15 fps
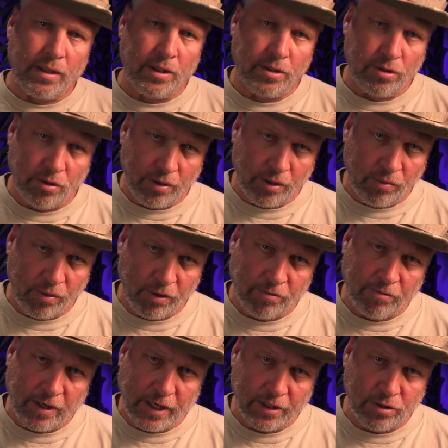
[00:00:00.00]
necessarily where the
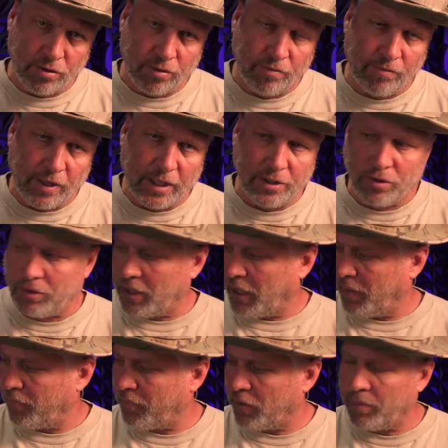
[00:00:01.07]
fossil
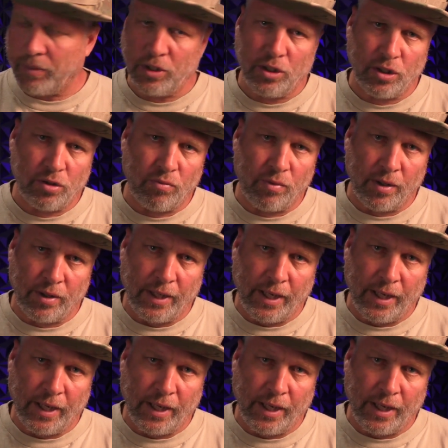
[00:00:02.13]
came from, it's just where